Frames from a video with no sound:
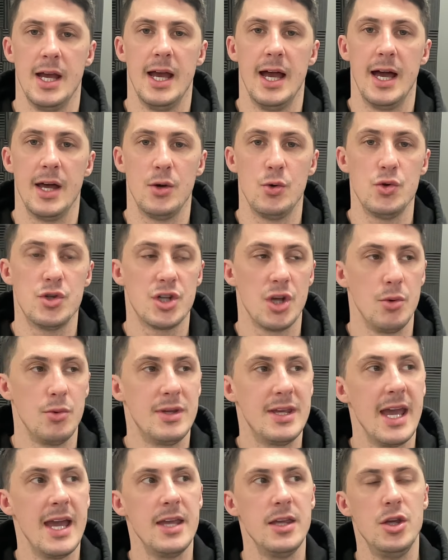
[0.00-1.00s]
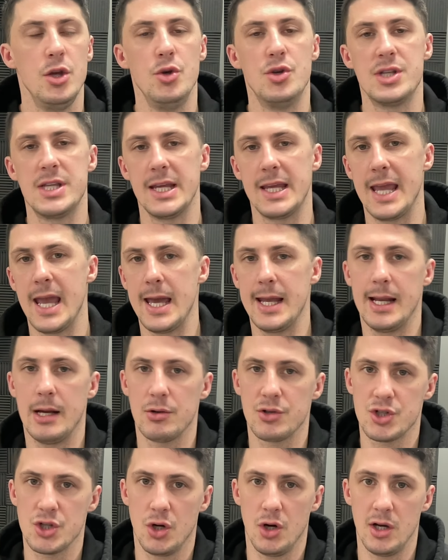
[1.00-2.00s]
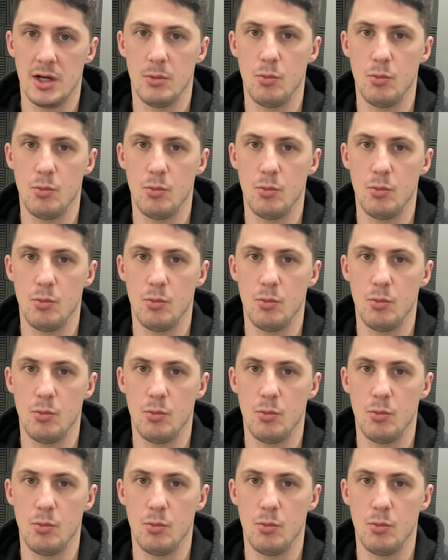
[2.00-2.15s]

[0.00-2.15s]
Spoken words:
and also get used to getting outside